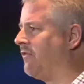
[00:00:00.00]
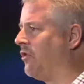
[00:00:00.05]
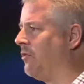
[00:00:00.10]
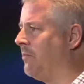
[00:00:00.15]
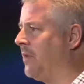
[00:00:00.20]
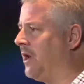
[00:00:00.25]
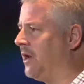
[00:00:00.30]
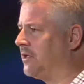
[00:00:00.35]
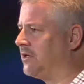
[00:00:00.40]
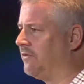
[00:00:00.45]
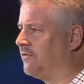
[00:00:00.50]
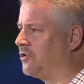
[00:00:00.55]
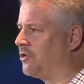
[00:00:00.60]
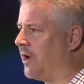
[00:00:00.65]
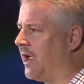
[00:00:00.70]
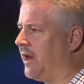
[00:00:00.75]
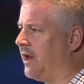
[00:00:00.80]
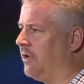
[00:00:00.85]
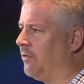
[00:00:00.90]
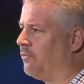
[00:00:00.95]
several minutes of
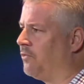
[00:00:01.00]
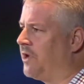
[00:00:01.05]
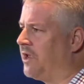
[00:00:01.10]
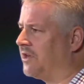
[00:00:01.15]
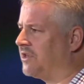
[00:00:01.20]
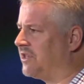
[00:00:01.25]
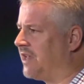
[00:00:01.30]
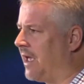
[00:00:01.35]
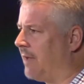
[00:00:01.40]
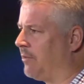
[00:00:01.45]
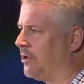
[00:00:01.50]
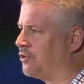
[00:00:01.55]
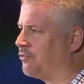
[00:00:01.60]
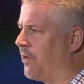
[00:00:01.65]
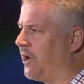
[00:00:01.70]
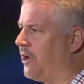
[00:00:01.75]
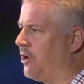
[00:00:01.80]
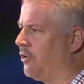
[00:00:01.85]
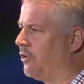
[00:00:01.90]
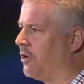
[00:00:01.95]
trying to reestablish
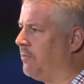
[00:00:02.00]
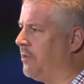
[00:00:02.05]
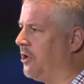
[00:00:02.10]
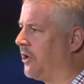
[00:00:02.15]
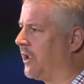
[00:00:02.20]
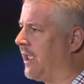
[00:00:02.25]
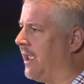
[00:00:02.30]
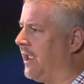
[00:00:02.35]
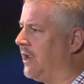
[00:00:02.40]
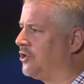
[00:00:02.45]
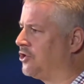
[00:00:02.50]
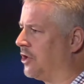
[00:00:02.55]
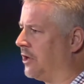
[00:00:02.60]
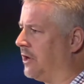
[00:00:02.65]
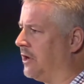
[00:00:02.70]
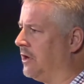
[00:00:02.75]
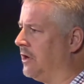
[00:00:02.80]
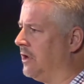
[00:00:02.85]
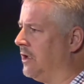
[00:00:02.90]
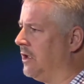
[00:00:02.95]
radio
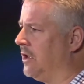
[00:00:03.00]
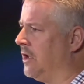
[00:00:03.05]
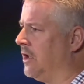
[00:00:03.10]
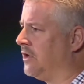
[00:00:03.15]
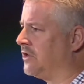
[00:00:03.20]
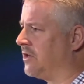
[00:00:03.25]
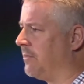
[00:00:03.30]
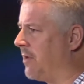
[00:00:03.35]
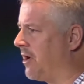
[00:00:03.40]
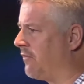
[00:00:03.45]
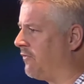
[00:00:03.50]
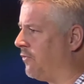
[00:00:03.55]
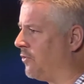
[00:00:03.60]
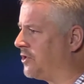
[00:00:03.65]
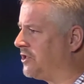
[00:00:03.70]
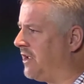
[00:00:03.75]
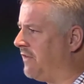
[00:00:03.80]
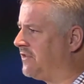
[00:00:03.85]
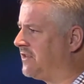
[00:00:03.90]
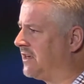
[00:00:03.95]
communication, some Air
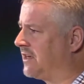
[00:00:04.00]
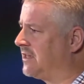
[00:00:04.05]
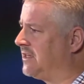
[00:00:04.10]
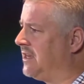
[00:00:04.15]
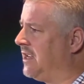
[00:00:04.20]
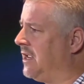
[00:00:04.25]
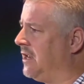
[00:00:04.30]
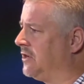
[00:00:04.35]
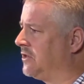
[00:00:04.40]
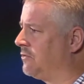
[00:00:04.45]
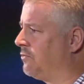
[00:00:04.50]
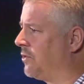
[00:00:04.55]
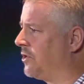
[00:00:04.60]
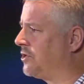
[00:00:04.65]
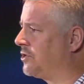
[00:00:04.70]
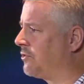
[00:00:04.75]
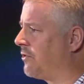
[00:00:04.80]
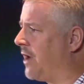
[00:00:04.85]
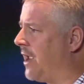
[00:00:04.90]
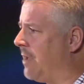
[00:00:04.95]
Force F-16s were
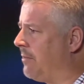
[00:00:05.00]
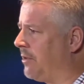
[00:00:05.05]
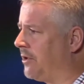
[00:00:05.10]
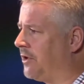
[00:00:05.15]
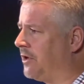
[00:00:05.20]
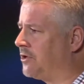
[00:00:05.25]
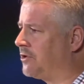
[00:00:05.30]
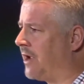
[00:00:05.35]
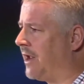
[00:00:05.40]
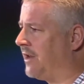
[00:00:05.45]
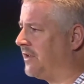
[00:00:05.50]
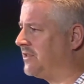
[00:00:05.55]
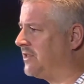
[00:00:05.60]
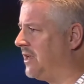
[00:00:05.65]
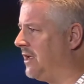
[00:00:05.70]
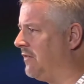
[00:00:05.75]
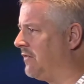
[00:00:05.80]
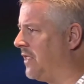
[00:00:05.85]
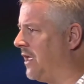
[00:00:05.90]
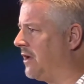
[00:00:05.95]
scrambled to try to
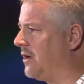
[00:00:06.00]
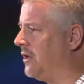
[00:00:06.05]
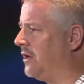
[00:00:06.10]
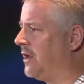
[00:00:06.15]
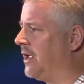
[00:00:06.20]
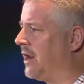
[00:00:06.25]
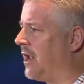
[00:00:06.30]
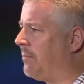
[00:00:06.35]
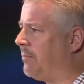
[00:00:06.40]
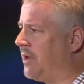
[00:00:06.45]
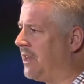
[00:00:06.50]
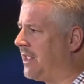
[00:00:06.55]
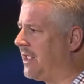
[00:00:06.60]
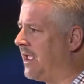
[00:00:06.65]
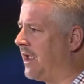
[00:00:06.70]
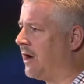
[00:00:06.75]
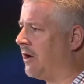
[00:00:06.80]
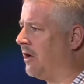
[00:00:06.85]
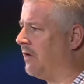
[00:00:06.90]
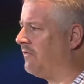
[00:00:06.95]
see if they could get up in
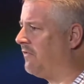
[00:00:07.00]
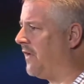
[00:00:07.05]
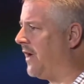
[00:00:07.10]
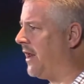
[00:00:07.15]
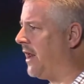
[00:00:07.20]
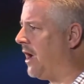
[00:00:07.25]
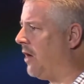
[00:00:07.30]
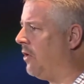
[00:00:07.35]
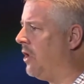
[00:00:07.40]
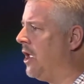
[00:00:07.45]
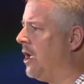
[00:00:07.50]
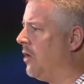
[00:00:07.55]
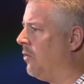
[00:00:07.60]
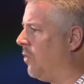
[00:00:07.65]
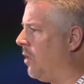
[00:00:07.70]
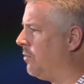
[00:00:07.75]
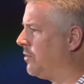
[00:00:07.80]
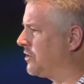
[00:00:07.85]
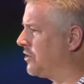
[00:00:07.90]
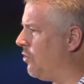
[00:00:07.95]
the air and find out
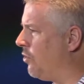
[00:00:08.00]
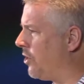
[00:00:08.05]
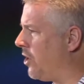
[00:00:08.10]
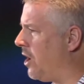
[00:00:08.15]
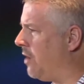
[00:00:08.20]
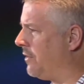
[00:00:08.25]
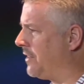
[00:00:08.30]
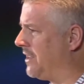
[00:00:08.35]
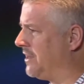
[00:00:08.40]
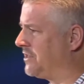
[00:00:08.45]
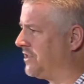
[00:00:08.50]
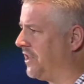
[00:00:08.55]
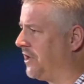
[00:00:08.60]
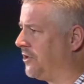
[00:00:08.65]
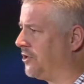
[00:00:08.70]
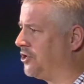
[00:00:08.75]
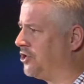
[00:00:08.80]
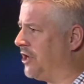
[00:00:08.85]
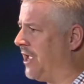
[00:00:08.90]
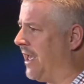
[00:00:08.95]
what was going on with this
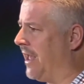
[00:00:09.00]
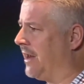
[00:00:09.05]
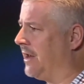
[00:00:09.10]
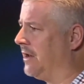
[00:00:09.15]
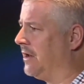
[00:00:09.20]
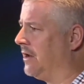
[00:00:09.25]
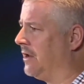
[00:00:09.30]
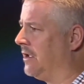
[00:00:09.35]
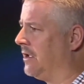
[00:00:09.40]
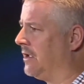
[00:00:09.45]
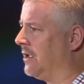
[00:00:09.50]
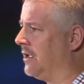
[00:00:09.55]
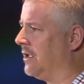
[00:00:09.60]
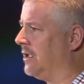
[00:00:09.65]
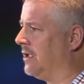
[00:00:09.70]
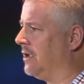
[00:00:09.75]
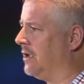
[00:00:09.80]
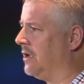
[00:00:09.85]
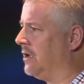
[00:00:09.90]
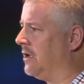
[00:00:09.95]
Learjet.
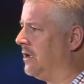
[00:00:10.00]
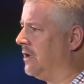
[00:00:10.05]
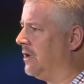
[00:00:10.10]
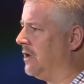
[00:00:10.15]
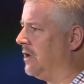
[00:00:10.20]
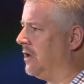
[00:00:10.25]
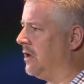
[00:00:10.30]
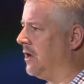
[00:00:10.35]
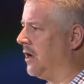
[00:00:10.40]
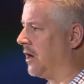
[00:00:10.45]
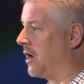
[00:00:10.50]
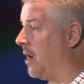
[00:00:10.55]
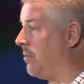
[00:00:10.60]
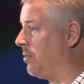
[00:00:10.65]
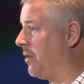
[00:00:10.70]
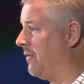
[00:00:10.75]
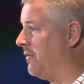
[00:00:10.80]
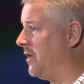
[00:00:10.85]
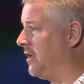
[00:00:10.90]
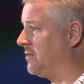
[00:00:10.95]
A
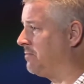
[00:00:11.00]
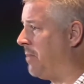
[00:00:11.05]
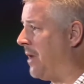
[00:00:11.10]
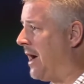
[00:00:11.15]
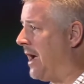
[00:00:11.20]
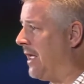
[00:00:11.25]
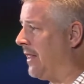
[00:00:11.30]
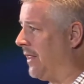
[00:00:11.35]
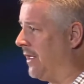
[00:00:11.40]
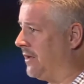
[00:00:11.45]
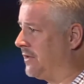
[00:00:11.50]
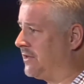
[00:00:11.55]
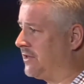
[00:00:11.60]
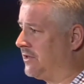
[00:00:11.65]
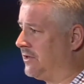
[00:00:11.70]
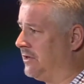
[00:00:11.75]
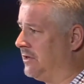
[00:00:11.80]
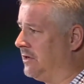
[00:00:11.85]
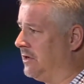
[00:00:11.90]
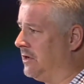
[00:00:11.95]
couple of these
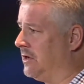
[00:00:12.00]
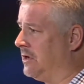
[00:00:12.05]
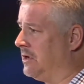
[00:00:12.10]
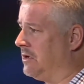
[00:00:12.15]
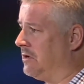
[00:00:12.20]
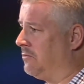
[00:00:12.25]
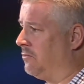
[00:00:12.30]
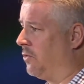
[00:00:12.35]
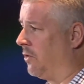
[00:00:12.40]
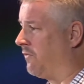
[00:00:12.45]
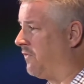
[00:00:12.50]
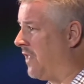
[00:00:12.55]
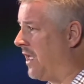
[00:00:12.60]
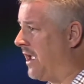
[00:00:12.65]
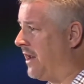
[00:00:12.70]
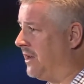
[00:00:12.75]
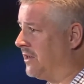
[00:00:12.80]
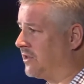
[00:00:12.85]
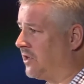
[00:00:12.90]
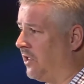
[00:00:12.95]
pilots were
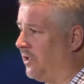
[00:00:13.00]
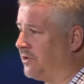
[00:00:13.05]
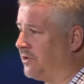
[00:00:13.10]
flying as